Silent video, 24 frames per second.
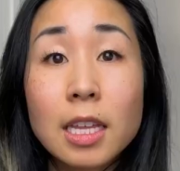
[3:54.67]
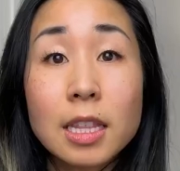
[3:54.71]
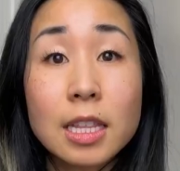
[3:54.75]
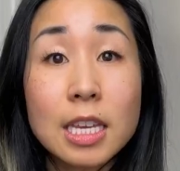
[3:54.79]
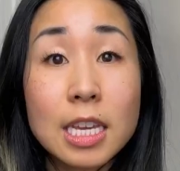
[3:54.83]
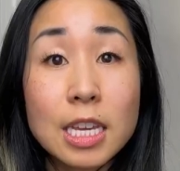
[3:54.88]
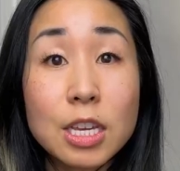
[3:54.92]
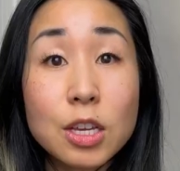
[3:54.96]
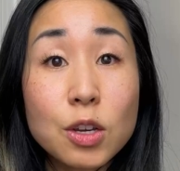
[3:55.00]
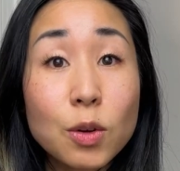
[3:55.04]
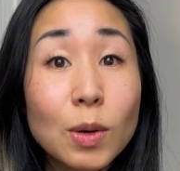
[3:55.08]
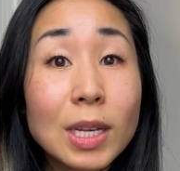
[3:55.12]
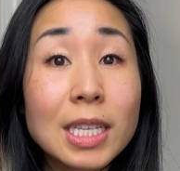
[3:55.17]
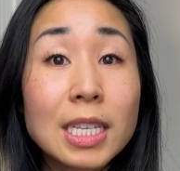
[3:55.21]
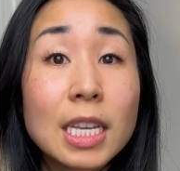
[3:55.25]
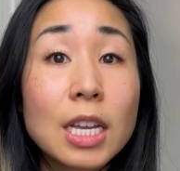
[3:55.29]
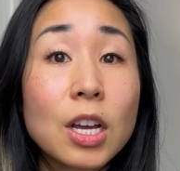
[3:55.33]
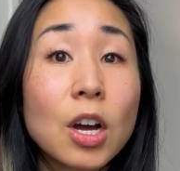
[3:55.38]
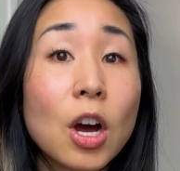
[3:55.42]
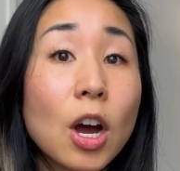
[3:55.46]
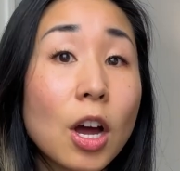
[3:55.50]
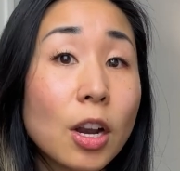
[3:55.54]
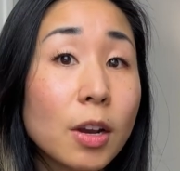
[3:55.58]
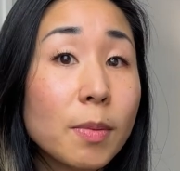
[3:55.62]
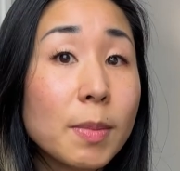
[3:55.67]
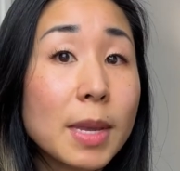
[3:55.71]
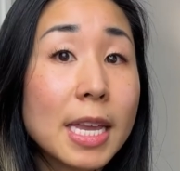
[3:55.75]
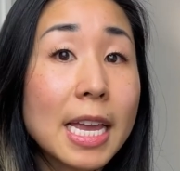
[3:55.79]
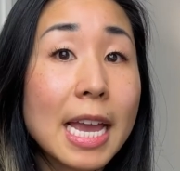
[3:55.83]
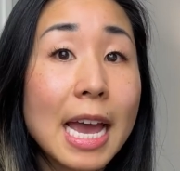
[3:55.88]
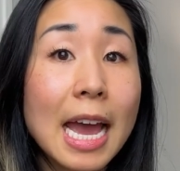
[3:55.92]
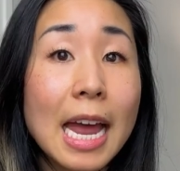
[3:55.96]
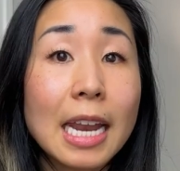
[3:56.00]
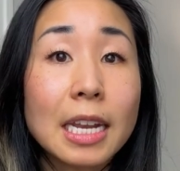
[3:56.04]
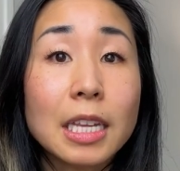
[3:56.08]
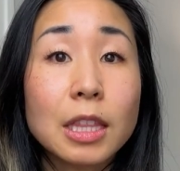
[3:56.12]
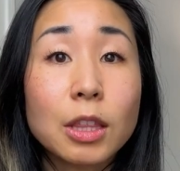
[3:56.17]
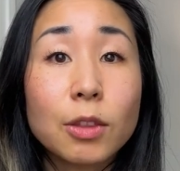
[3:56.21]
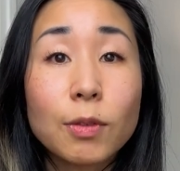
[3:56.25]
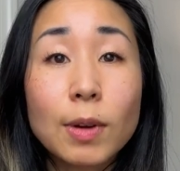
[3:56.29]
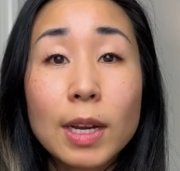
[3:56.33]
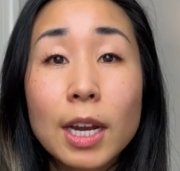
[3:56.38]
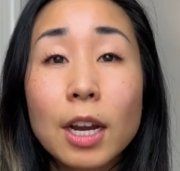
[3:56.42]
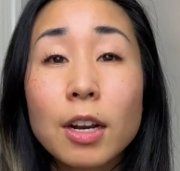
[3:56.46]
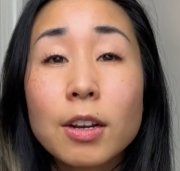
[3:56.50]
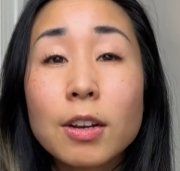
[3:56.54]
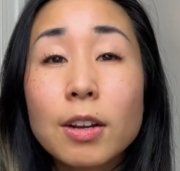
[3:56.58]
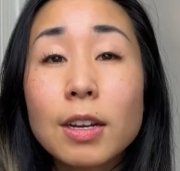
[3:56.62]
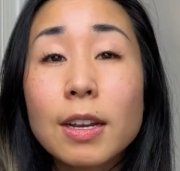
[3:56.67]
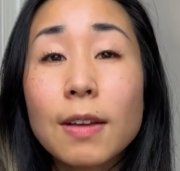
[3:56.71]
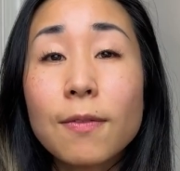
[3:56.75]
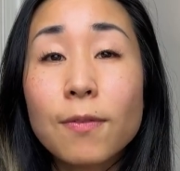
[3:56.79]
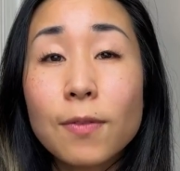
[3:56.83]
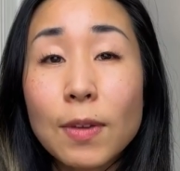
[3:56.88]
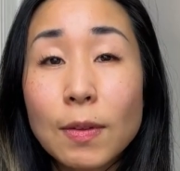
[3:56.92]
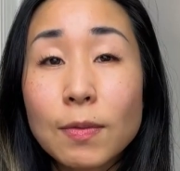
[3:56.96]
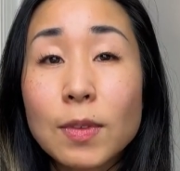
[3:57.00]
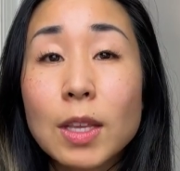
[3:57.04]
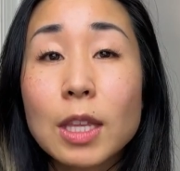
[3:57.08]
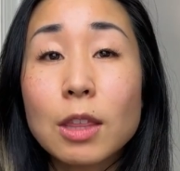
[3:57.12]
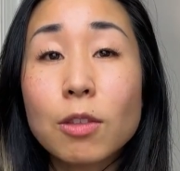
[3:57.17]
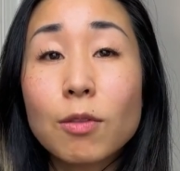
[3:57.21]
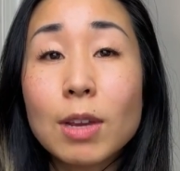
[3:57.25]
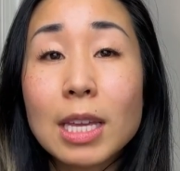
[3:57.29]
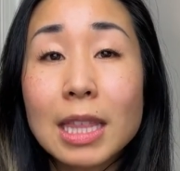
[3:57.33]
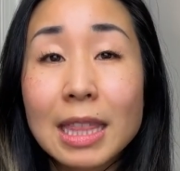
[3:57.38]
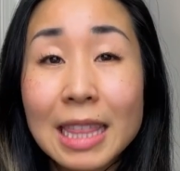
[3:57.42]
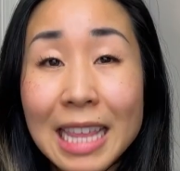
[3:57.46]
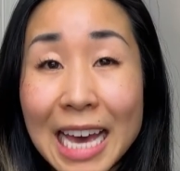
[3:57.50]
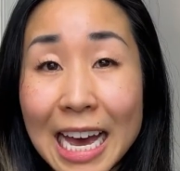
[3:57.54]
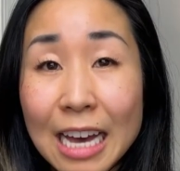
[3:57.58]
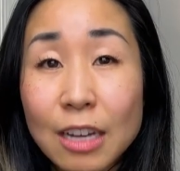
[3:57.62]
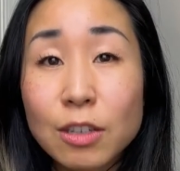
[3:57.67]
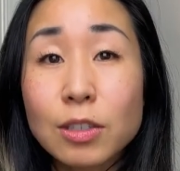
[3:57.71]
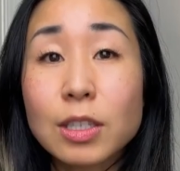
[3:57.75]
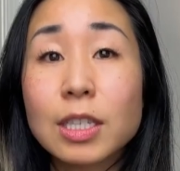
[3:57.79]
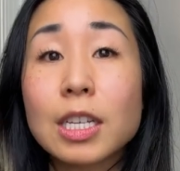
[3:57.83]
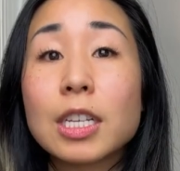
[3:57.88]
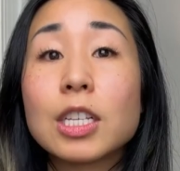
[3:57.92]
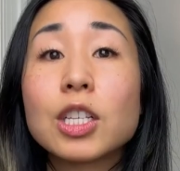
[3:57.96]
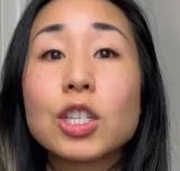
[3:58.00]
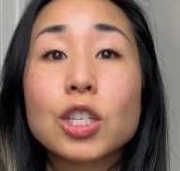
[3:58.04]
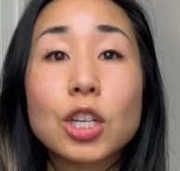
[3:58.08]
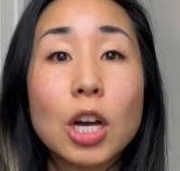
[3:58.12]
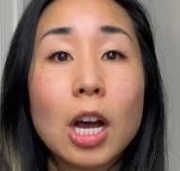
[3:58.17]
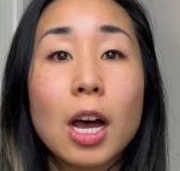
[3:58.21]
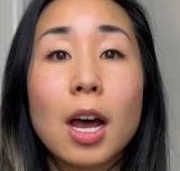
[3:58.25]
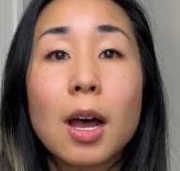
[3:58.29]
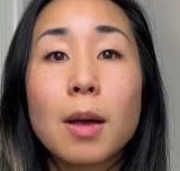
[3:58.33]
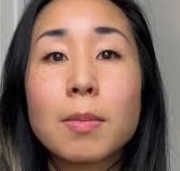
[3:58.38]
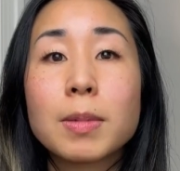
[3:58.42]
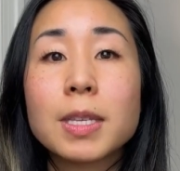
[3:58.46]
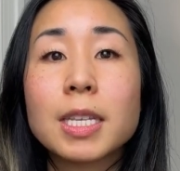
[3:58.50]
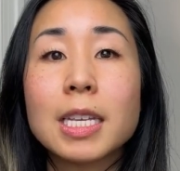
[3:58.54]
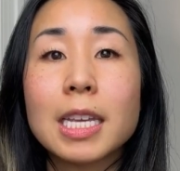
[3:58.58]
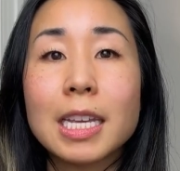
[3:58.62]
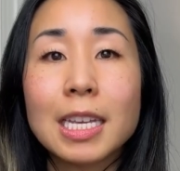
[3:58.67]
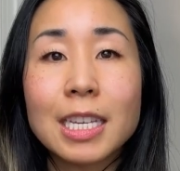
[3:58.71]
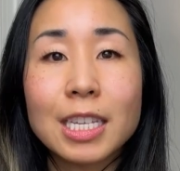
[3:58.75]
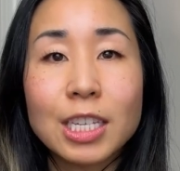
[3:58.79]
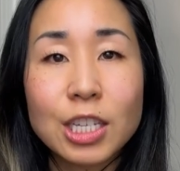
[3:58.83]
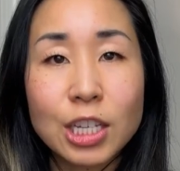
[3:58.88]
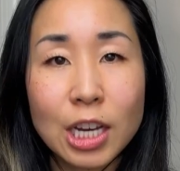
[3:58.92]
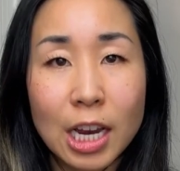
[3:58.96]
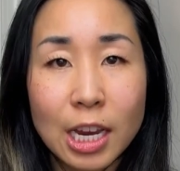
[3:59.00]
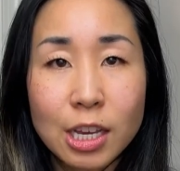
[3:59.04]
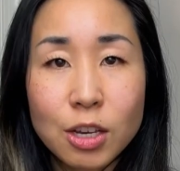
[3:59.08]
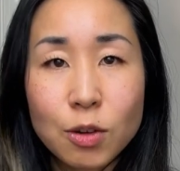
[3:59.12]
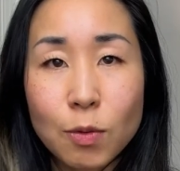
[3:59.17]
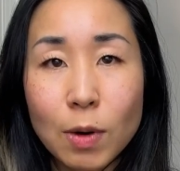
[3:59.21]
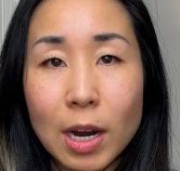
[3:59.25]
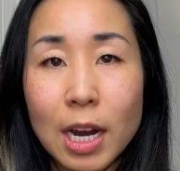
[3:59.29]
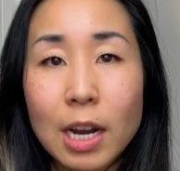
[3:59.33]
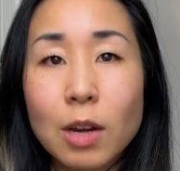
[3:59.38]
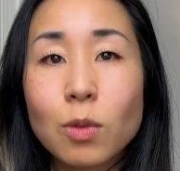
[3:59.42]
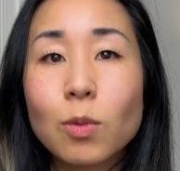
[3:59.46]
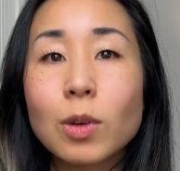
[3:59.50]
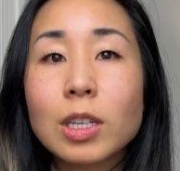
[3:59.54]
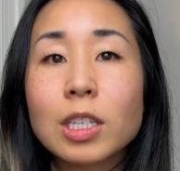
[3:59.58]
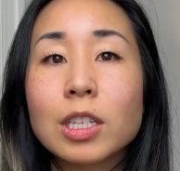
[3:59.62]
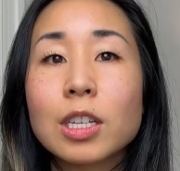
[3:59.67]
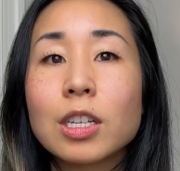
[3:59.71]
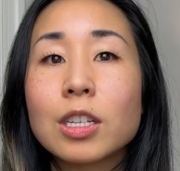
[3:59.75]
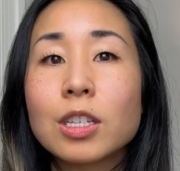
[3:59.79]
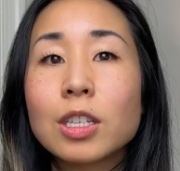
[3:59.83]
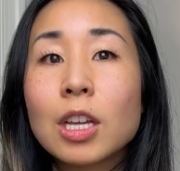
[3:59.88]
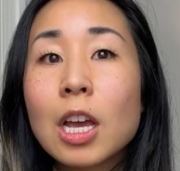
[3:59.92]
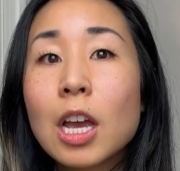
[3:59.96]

The U S economy added three hundred fifty-three thousand jobs in January, which is